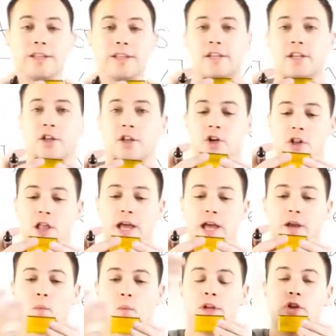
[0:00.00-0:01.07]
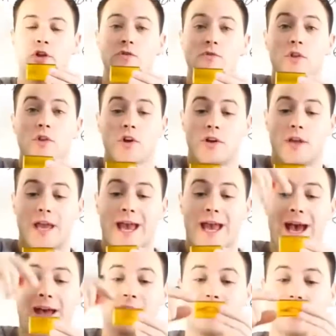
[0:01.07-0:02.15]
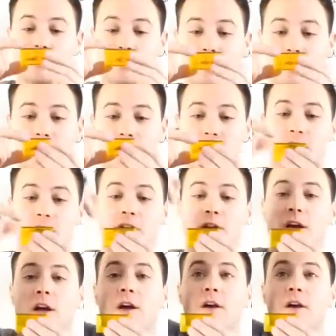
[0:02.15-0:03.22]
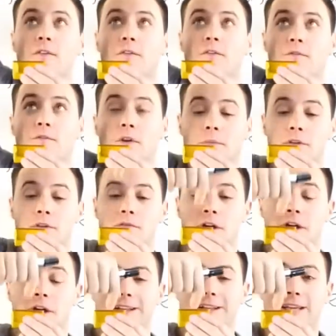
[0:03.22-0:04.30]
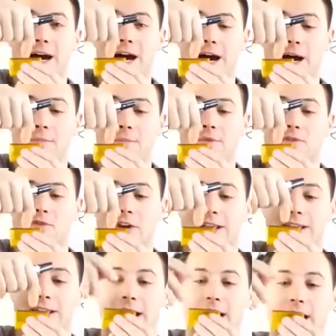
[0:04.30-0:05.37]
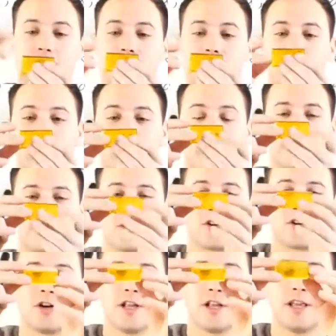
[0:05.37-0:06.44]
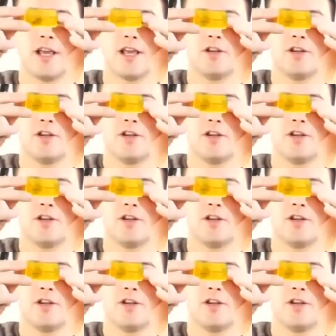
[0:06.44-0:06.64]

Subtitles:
does it look like when you look at this figure from the very top, straight down? So if I turn it